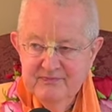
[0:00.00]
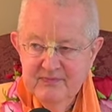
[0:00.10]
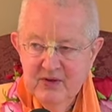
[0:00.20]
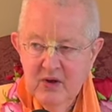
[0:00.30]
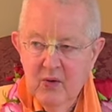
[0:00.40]

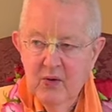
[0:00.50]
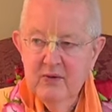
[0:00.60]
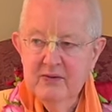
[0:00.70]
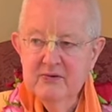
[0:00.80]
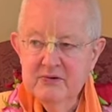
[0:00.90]
or those
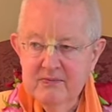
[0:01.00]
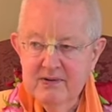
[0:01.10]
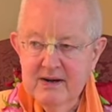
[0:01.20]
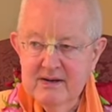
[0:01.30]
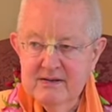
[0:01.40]
who are
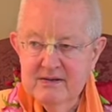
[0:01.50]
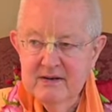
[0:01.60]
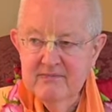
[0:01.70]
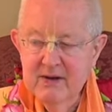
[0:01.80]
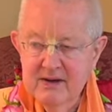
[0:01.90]
practicing
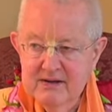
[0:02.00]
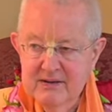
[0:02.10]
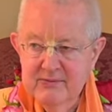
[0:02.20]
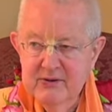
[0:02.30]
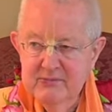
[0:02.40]
bhakti
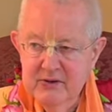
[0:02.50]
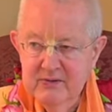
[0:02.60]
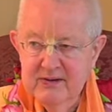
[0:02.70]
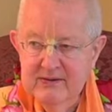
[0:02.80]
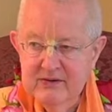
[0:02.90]
poo-pooing
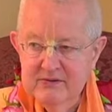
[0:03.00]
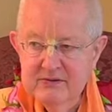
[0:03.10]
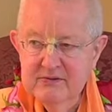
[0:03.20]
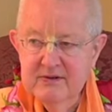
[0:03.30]
those who are